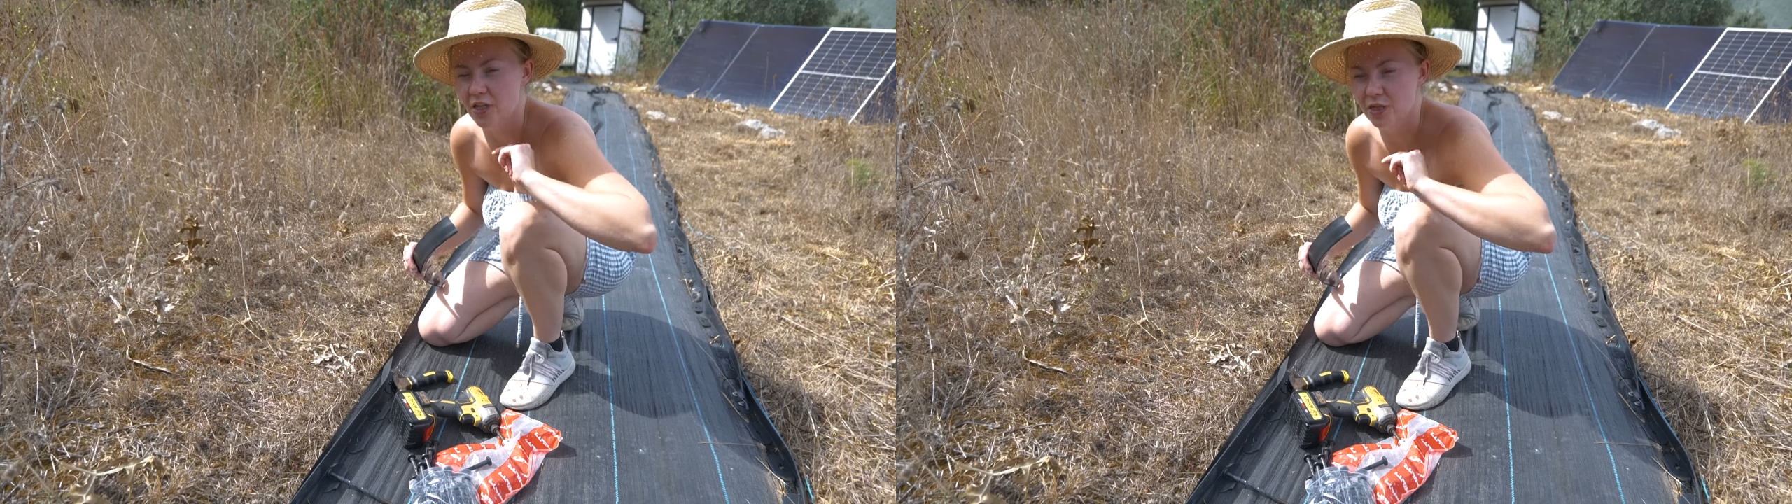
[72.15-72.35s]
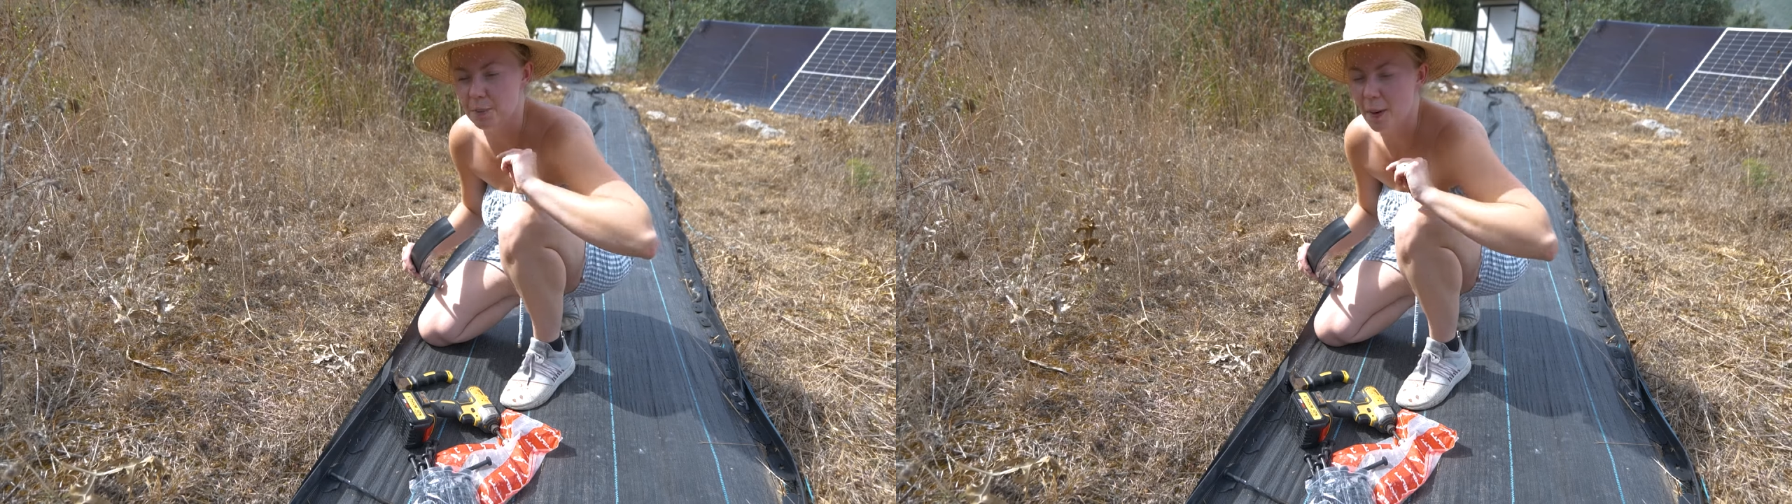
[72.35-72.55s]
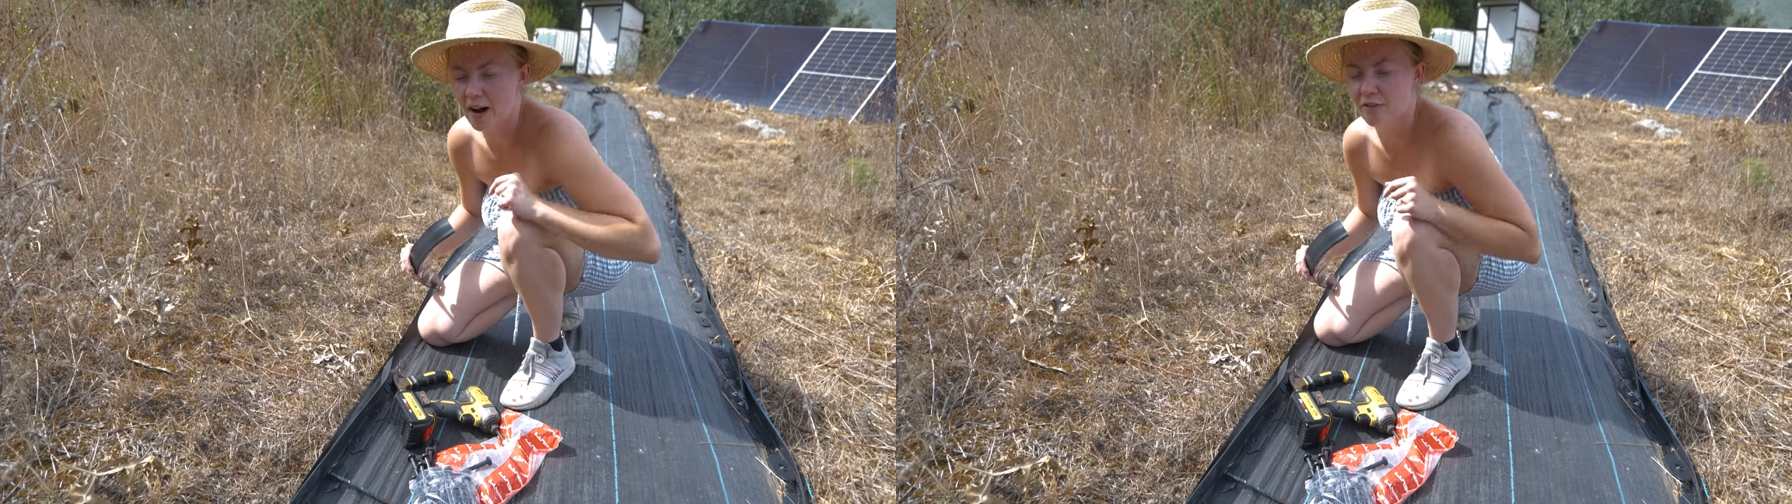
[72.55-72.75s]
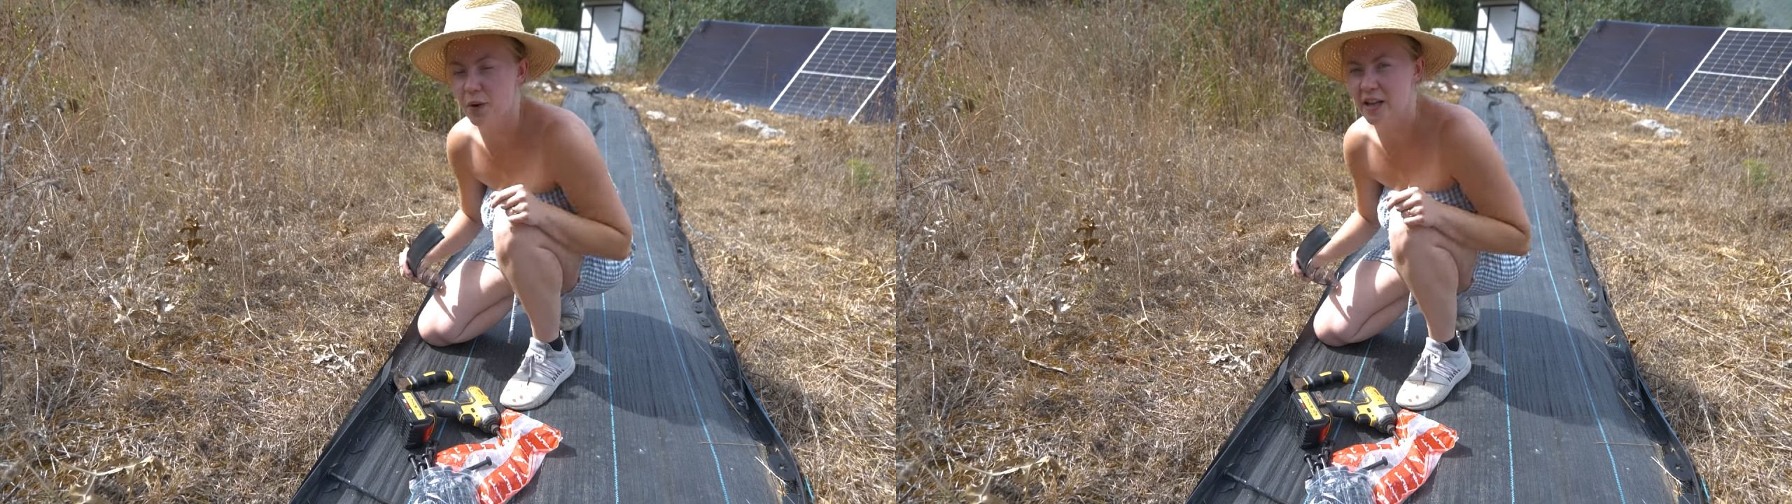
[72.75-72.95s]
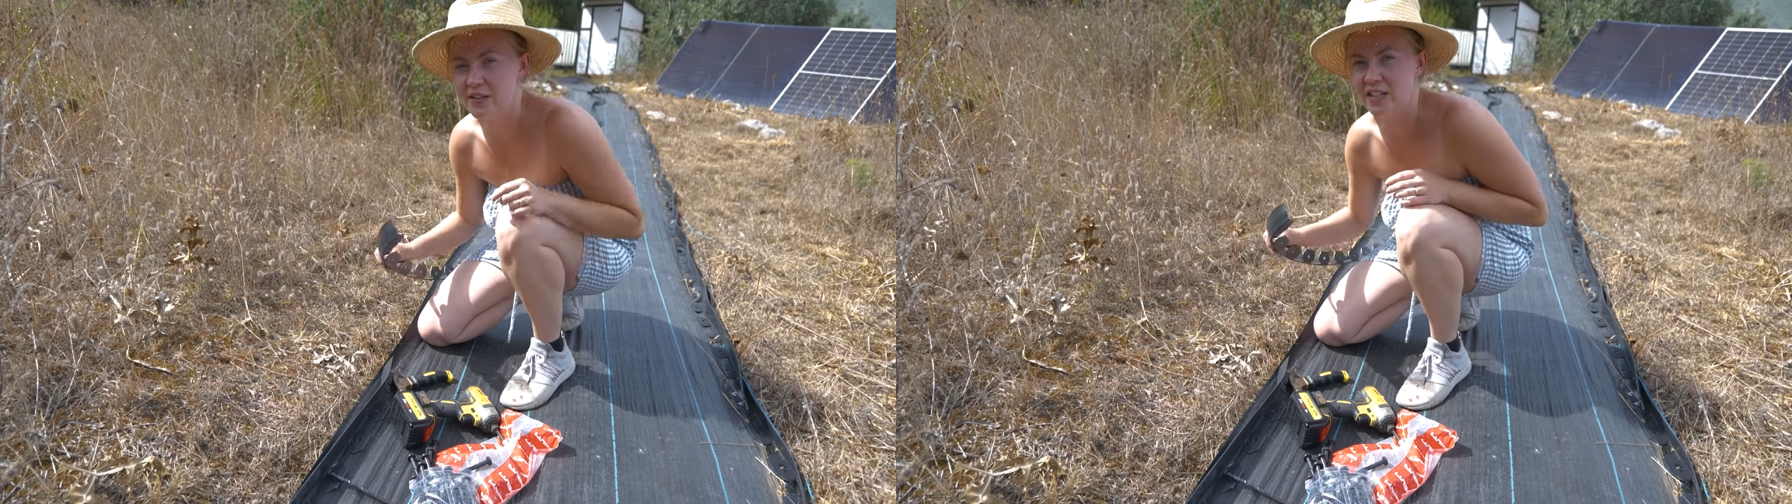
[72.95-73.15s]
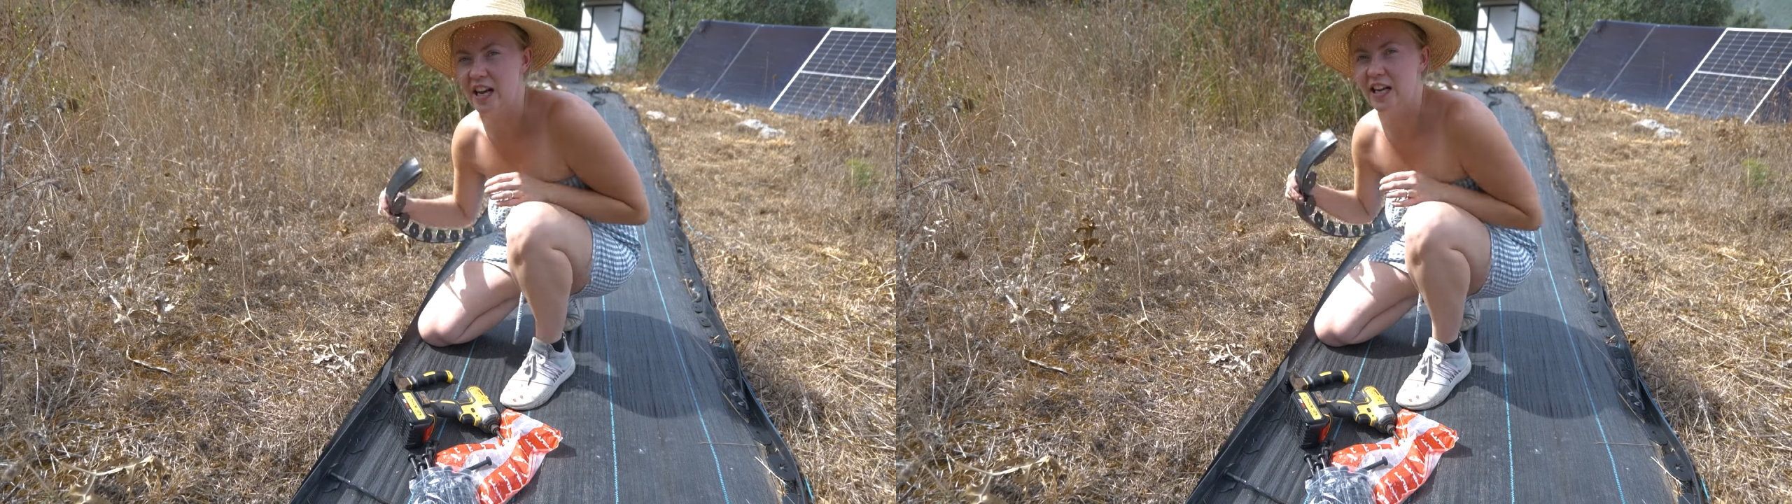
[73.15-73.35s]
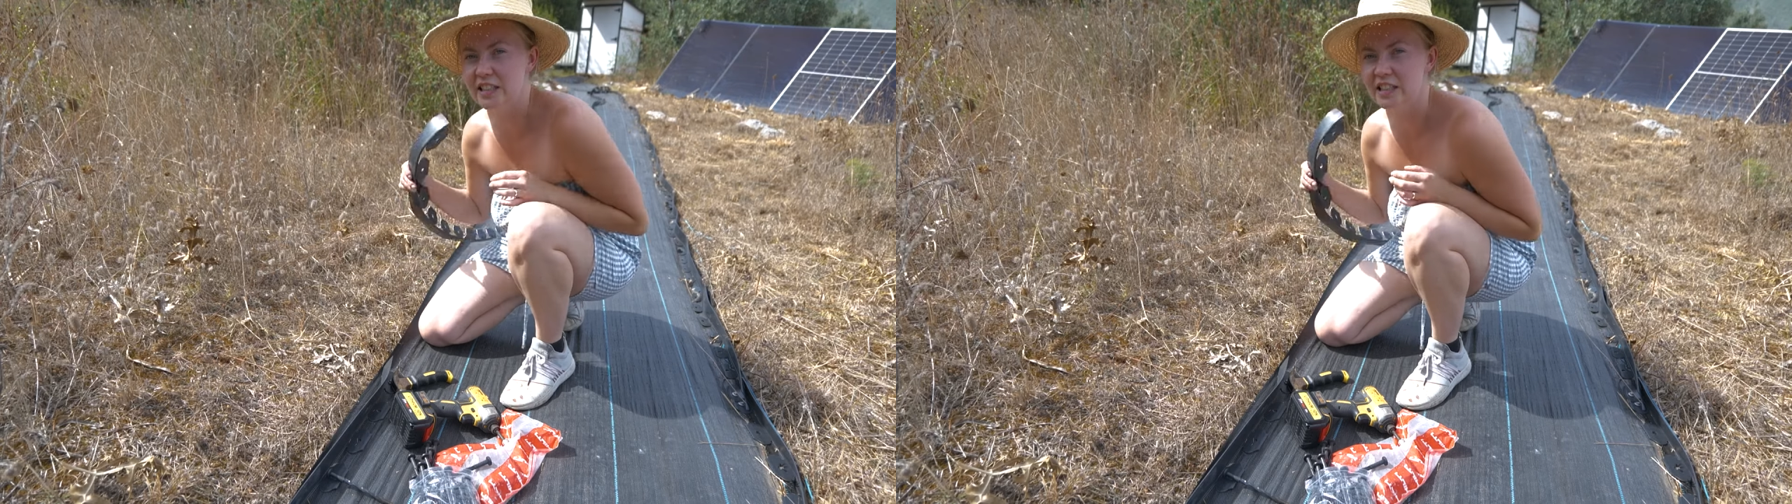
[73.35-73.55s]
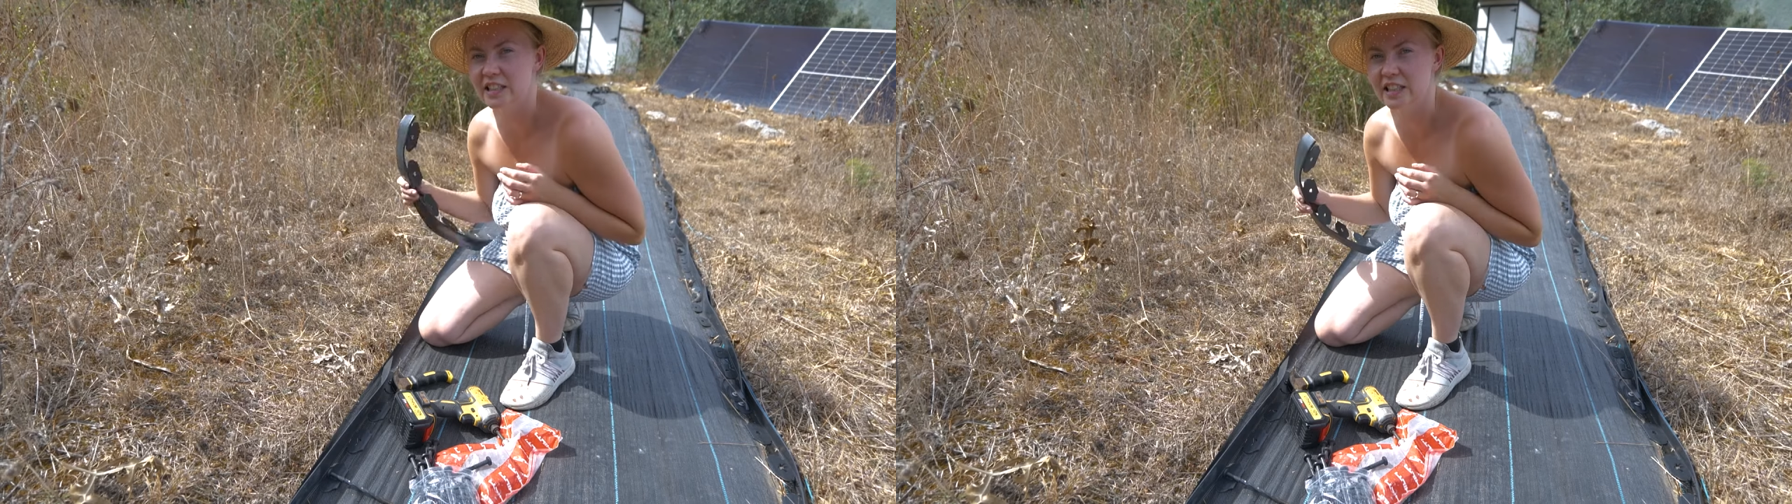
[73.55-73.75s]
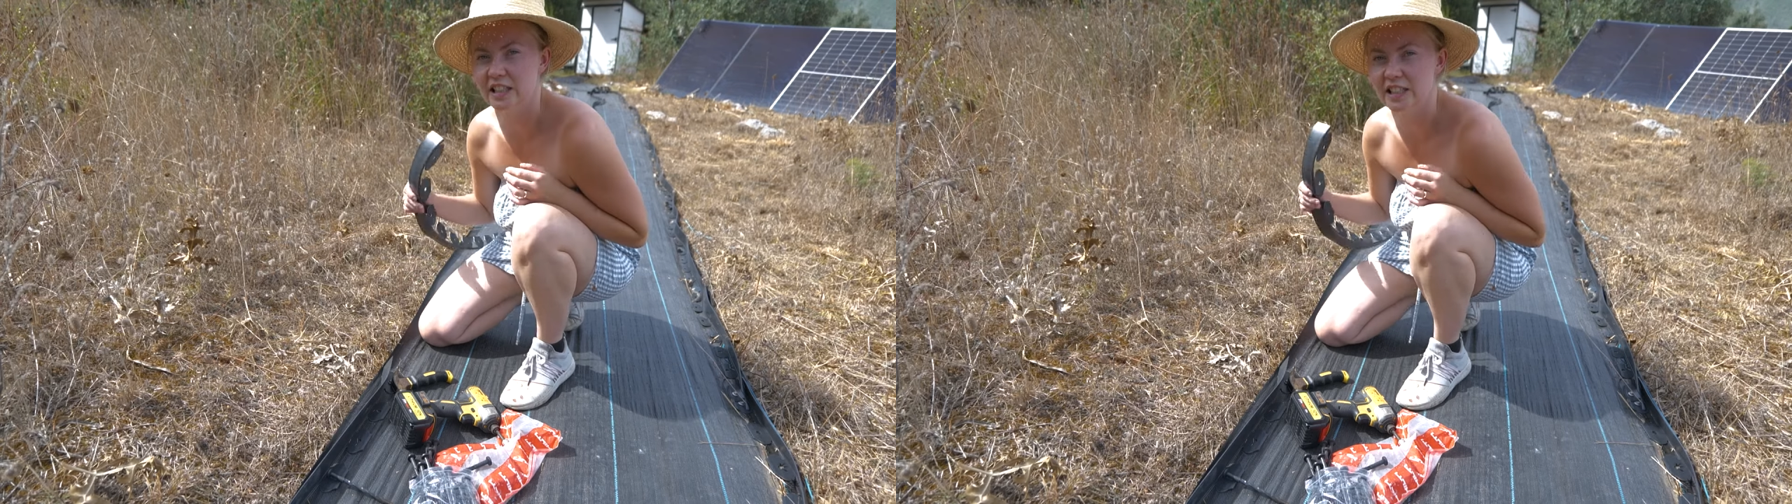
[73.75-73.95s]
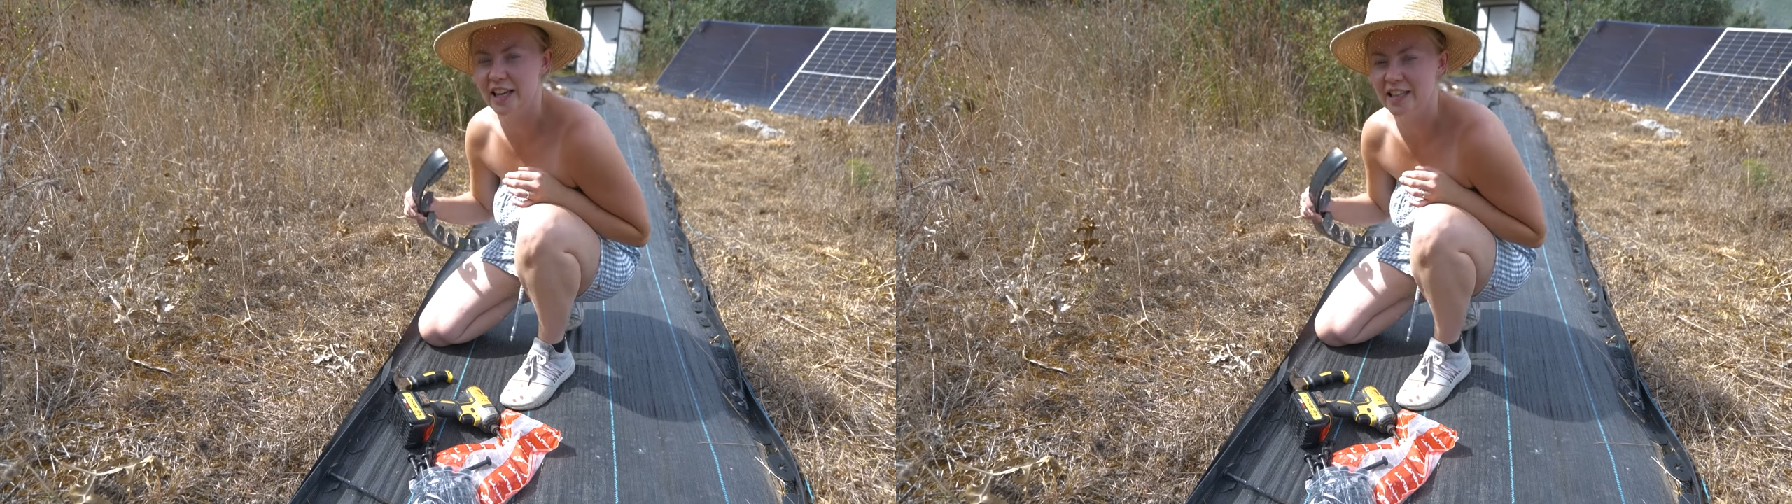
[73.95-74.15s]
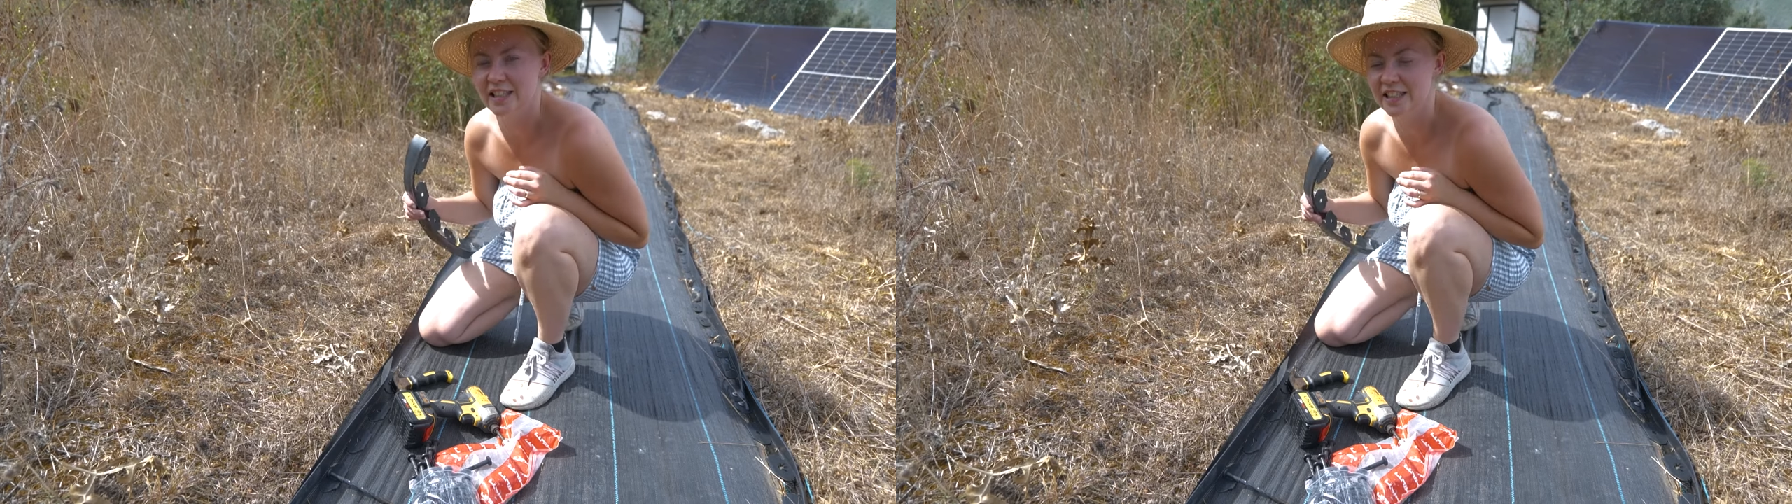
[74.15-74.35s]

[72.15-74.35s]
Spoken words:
the pathways, and this is the second